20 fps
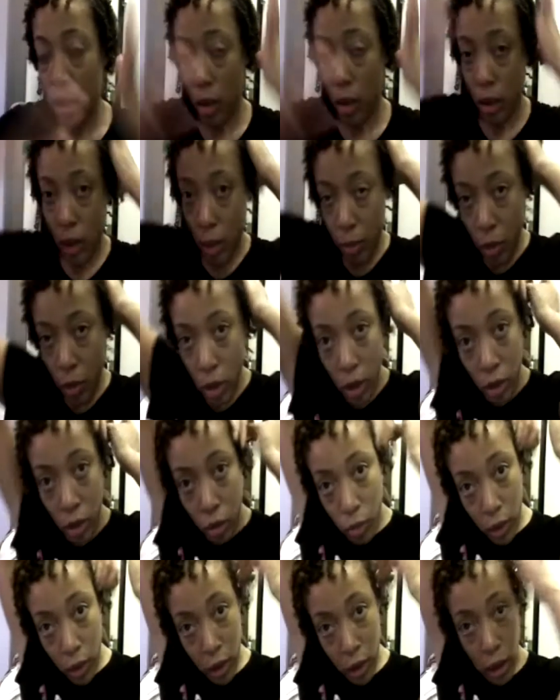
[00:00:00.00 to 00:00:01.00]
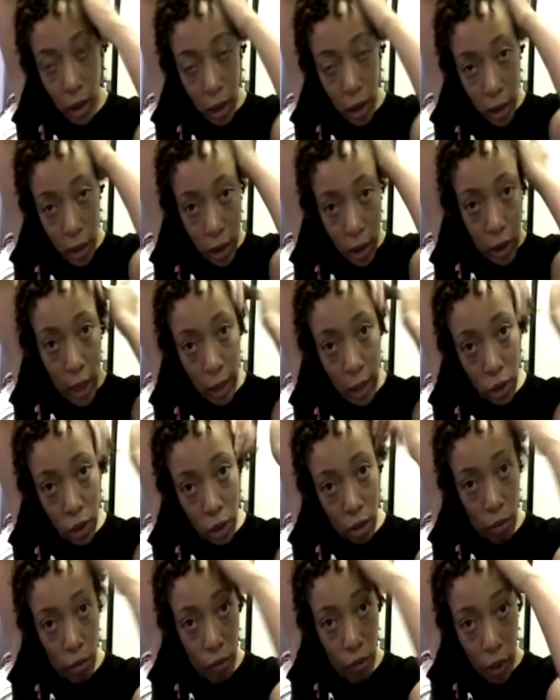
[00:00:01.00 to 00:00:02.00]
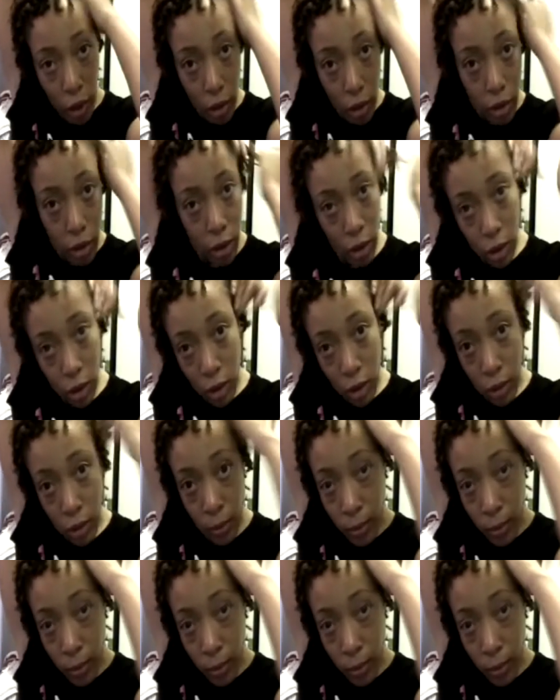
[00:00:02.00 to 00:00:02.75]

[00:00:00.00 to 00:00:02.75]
So I'm going to do it to this section first.